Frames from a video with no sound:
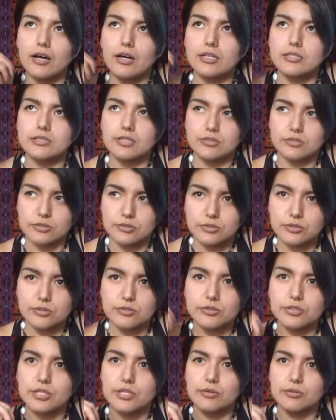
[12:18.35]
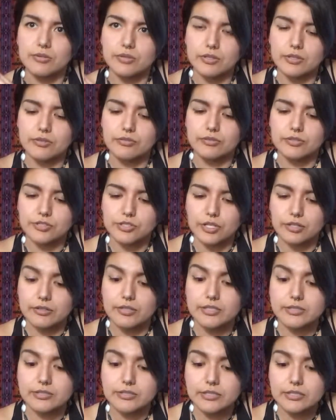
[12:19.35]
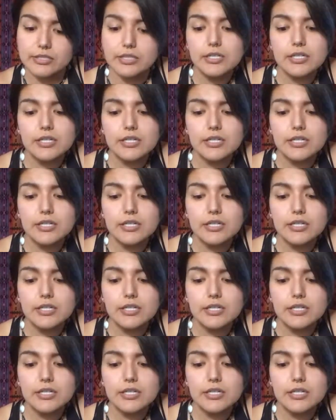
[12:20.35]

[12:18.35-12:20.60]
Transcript: is also associated with the different chakras.